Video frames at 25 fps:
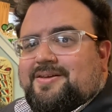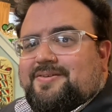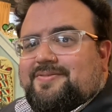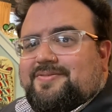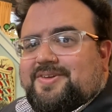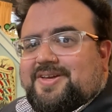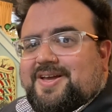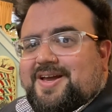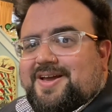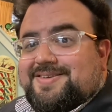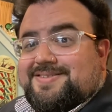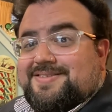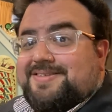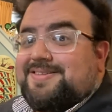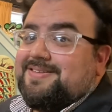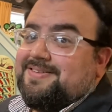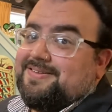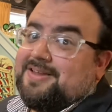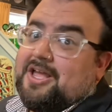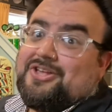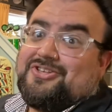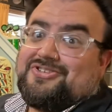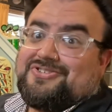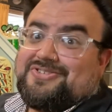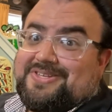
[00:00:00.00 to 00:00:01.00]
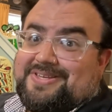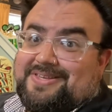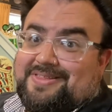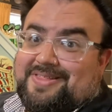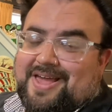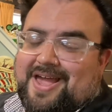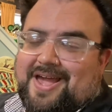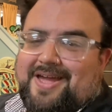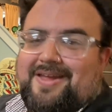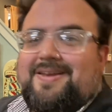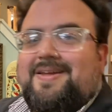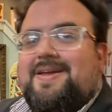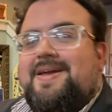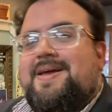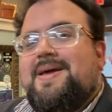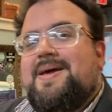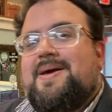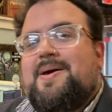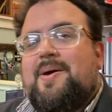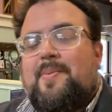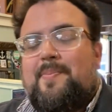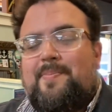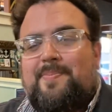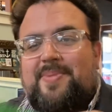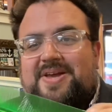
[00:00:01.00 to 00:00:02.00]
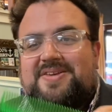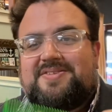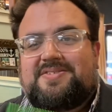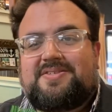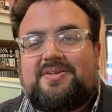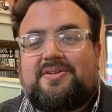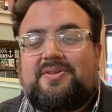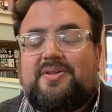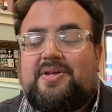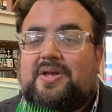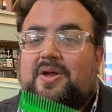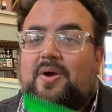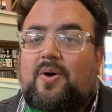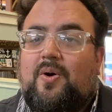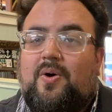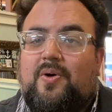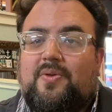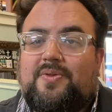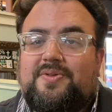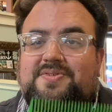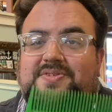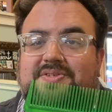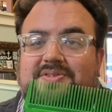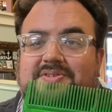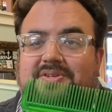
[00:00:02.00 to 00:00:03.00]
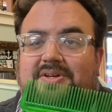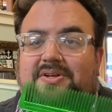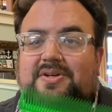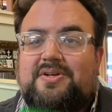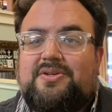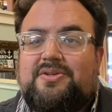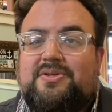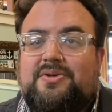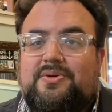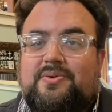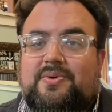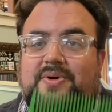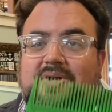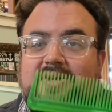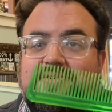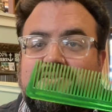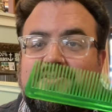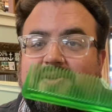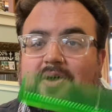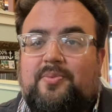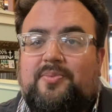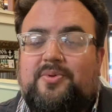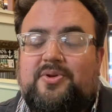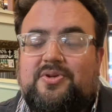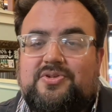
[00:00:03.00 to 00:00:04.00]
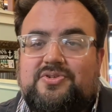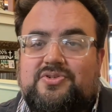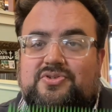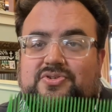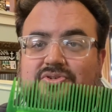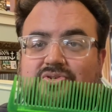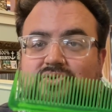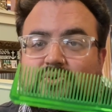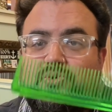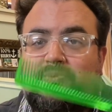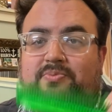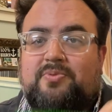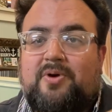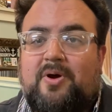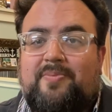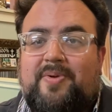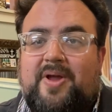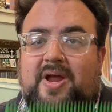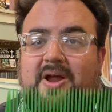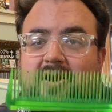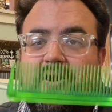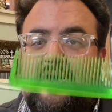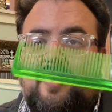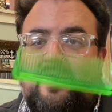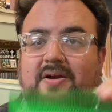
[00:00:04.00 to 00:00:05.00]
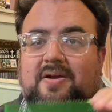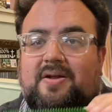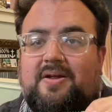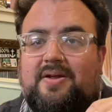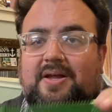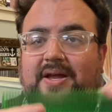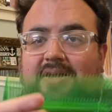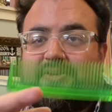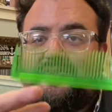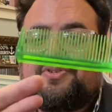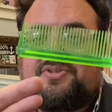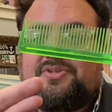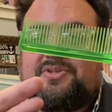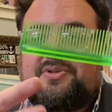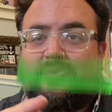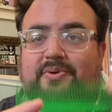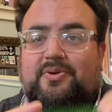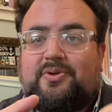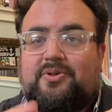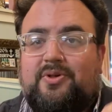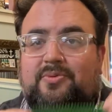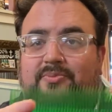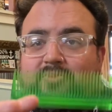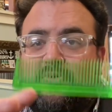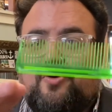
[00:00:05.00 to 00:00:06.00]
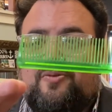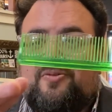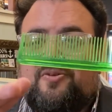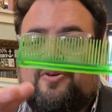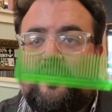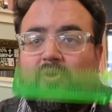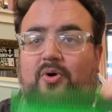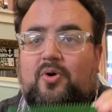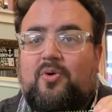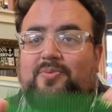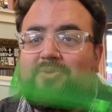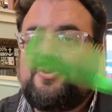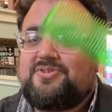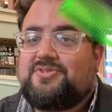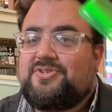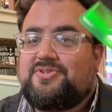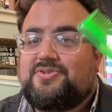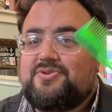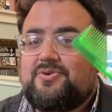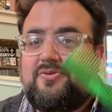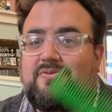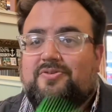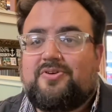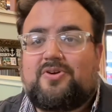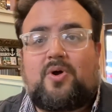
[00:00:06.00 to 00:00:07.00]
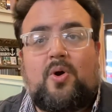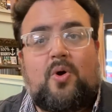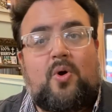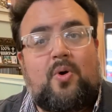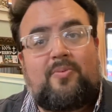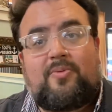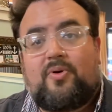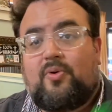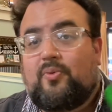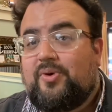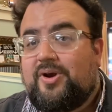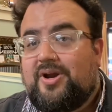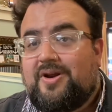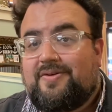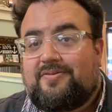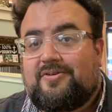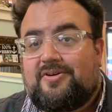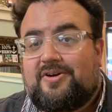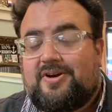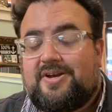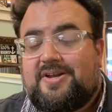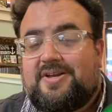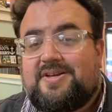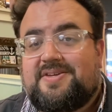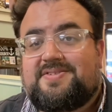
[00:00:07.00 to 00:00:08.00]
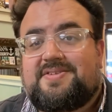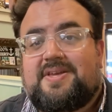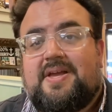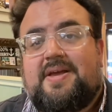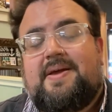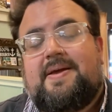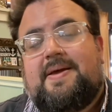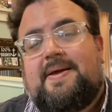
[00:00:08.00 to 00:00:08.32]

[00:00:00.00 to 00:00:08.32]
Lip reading: You guys can see that. Basically, all this is going to do is help you to just scoop up hair as you're doing clip over comb or scissor over comb or whatever it is.